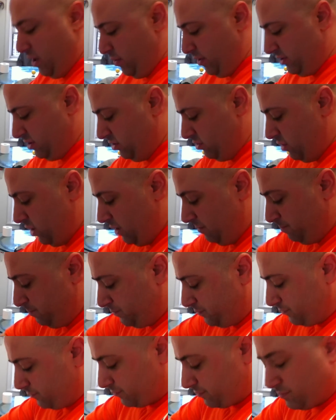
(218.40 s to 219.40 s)
I went to
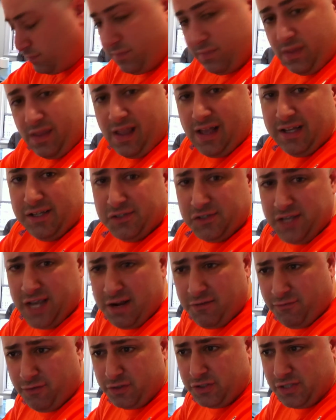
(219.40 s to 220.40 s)

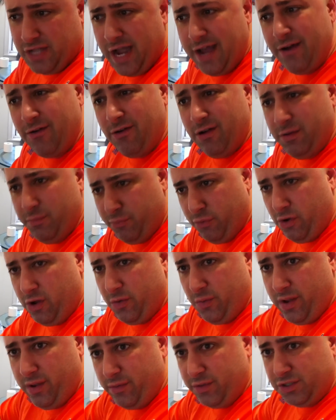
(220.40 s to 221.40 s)
Sanford's Diner on
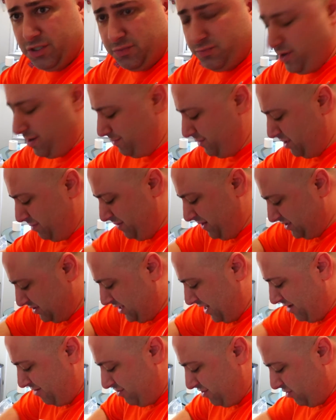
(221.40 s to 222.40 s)
Broadway, which is probably the
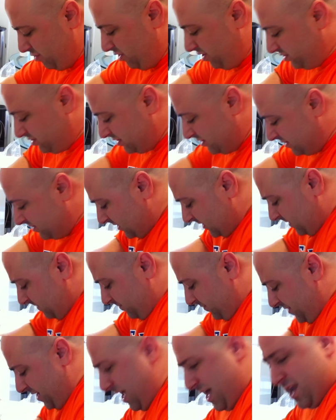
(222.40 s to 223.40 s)
best diner in the world.
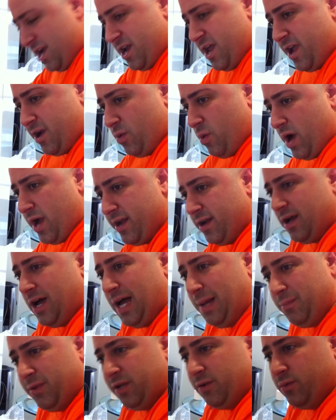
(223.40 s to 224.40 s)
And I had an egg white
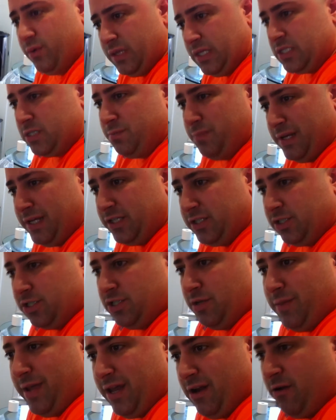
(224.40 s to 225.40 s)
omelet with spinach,
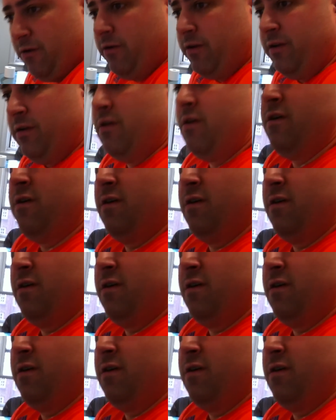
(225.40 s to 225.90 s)
tomato, and